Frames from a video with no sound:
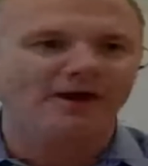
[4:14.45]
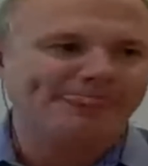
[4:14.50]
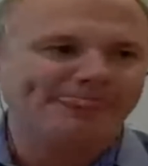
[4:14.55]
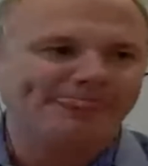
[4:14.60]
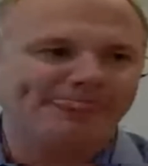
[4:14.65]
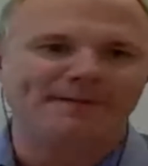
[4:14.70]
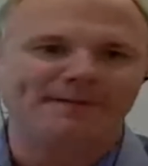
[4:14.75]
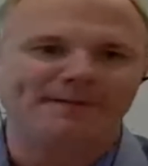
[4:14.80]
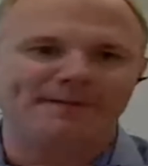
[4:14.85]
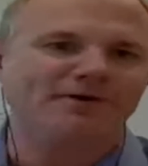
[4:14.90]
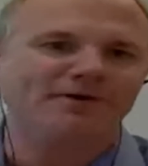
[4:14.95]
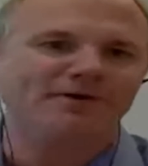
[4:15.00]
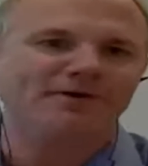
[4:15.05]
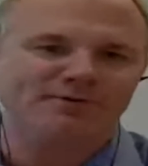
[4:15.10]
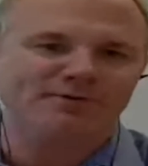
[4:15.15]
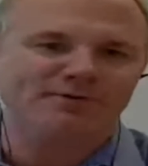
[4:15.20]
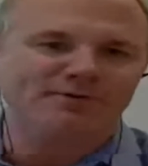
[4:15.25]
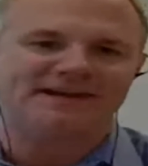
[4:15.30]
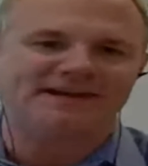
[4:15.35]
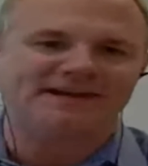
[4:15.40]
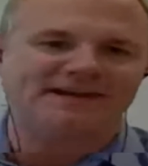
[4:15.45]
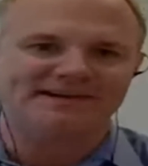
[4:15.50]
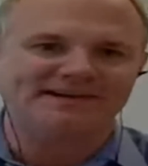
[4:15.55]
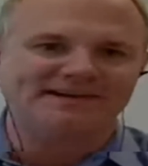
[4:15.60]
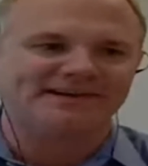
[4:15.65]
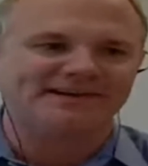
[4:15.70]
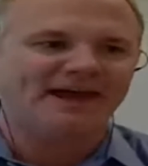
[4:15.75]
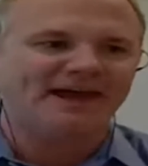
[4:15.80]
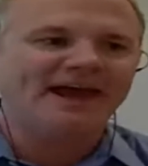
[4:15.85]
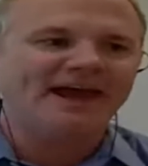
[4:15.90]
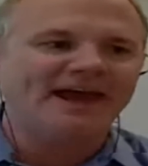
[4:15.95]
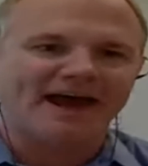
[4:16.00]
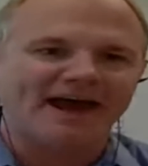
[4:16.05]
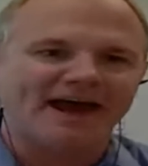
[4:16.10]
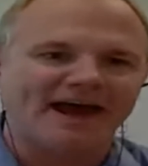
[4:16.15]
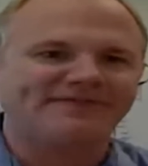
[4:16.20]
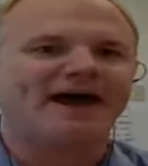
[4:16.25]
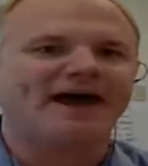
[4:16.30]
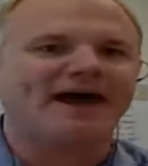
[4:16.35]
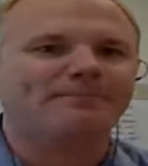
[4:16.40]
That part's pretty easy. At
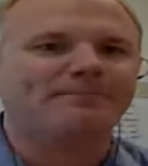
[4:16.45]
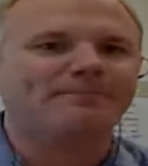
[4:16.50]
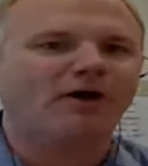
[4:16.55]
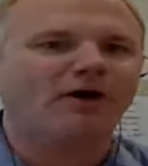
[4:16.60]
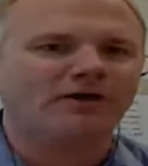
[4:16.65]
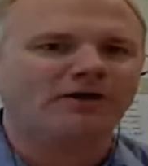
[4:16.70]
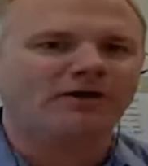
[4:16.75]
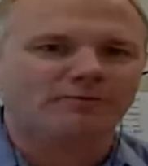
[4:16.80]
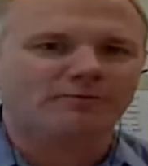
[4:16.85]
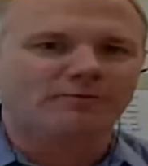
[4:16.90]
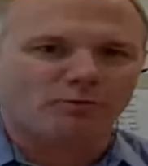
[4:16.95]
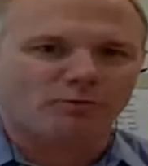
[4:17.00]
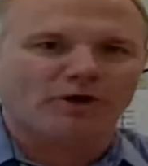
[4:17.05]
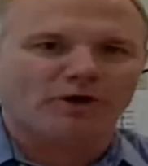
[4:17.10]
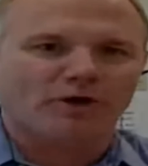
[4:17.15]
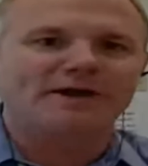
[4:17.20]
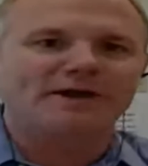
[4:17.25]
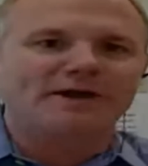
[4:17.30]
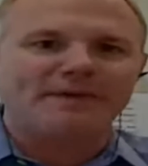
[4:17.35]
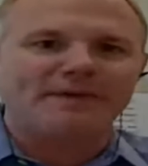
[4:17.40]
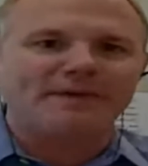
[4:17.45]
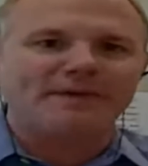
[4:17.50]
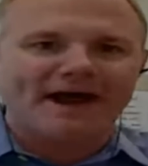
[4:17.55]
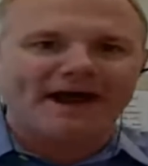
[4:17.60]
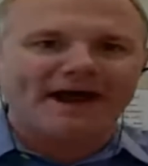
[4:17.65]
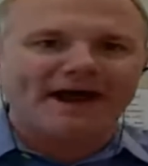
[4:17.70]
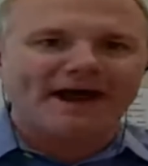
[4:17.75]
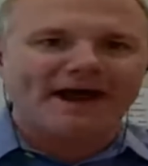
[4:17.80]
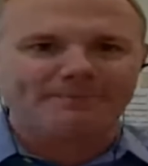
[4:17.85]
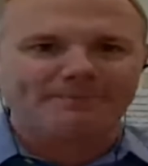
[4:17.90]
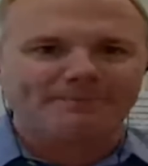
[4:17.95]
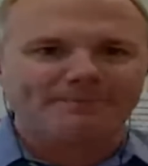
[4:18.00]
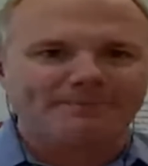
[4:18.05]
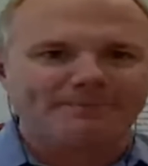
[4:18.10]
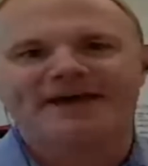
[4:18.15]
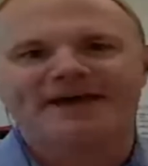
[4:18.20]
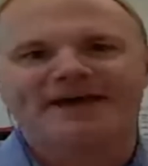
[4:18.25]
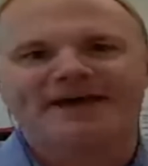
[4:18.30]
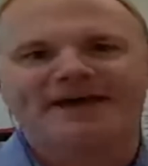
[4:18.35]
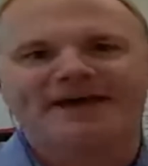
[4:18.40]
that part, working back up,
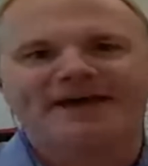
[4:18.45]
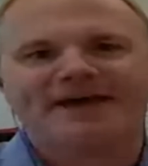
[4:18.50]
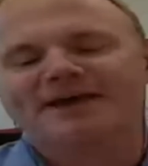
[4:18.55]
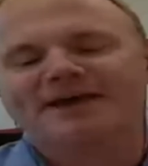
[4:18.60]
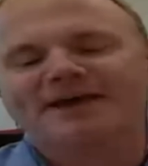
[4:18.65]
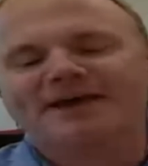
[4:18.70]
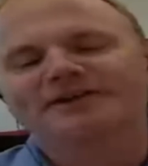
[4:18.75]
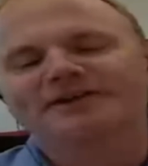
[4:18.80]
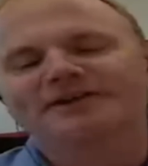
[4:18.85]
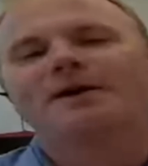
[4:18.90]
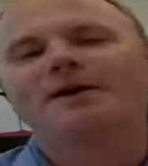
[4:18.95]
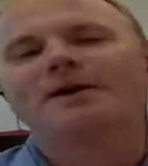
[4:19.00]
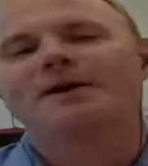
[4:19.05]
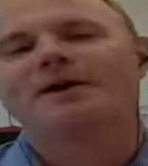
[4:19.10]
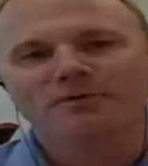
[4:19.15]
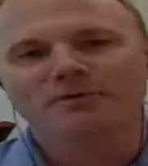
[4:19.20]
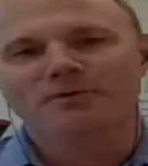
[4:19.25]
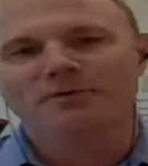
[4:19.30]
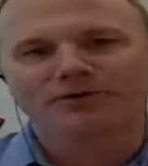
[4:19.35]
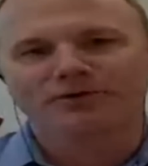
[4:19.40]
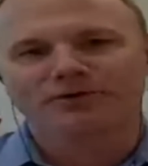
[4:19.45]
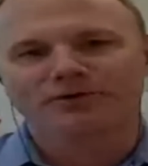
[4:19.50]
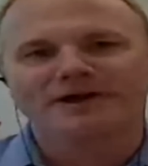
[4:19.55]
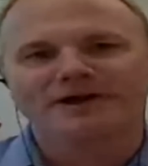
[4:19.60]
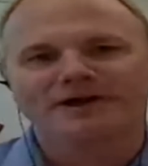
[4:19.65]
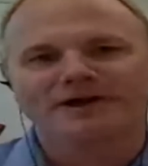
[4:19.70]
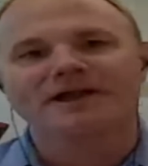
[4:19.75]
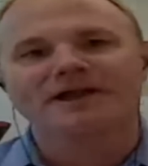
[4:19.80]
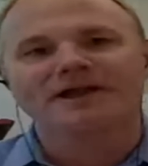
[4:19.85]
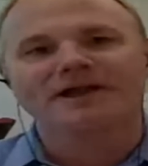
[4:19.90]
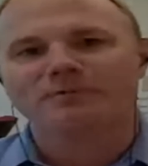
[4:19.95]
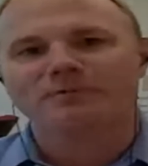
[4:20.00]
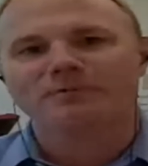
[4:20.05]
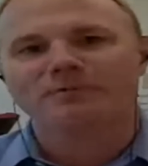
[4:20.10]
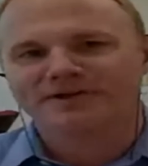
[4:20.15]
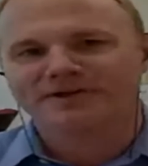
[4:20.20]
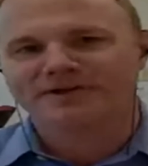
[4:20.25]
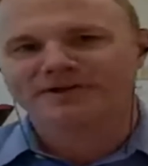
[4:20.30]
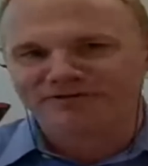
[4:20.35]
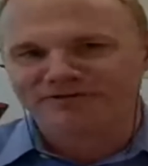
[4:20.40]
that's when it gets a lot more blurry and a lot more
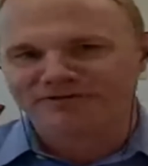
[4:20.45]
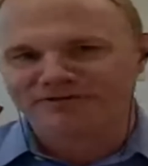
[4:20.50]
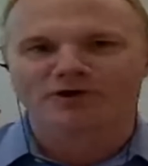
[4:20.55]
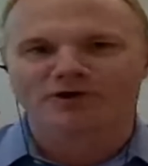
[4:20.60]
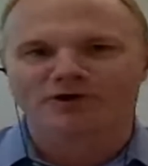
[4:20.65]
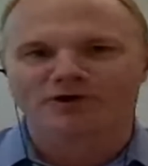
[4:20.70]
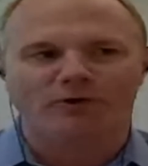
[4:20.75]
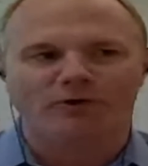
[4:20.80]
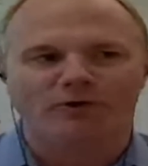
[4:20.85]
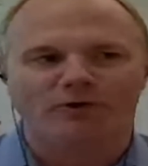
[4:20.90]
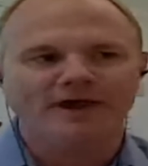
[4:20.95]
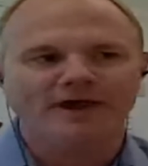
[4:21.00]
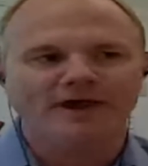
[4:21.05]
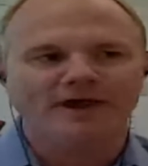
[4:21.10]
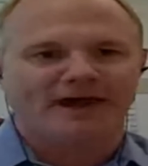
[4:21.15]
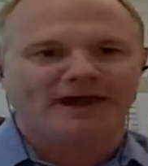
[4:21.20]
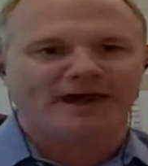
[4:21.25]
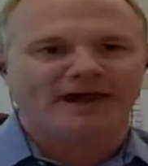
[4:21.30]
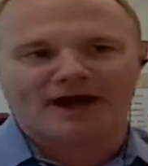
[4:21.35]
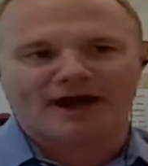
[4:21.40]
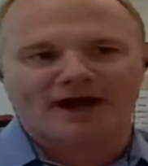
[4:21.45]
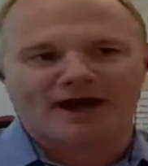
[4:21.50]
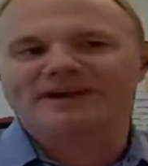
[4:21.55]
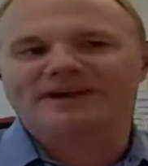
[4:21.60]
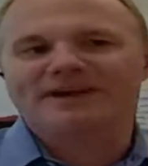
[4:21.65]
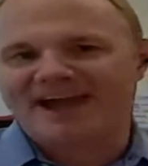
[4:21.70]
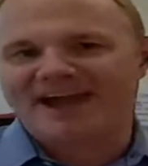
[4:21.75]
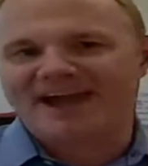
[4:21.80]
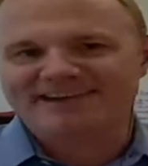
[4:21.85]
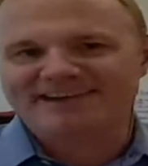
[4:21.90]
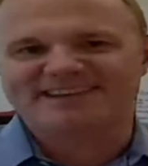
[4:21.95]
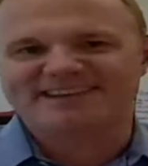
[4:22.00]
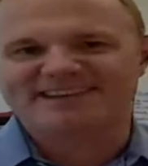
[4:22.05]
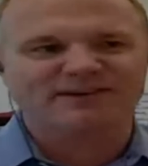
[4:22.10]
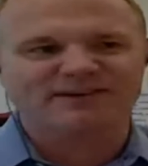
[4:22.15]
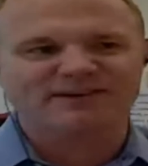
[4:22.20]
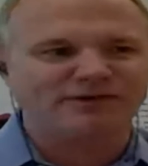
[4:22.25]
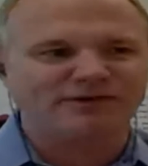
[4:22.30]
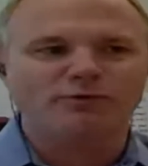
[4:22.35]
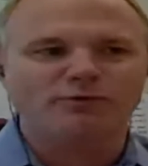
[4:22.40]
difficult. And I would guess that
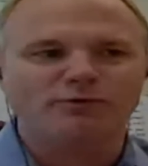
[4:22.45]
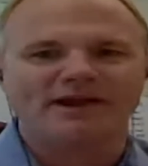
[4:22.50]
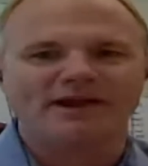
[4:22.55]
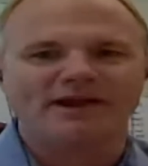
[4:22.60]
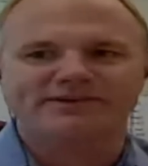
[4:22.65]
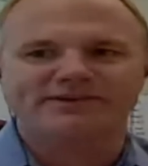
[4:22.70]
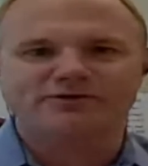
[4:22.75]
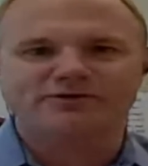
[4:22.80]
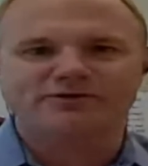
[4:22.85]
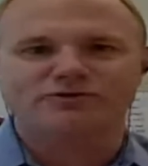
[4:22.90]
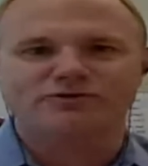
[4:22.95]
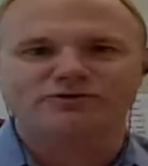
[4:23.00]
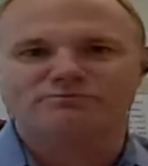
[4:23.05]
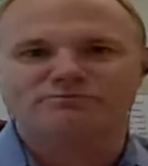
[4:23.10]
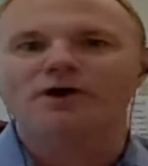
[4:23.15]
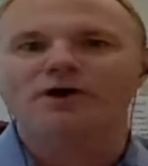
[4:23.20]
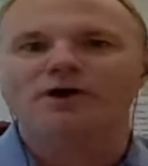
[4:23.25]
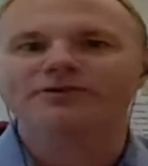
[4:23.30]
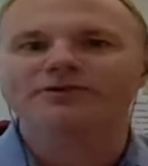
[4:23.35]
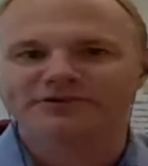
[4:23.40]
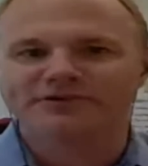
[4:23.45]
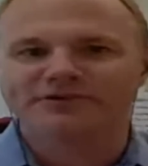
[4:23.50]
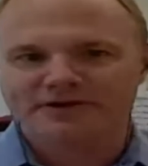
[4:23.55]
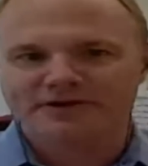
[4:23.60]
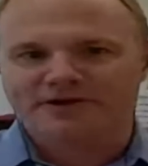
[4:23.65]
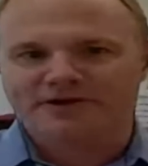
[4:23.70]
if you went to most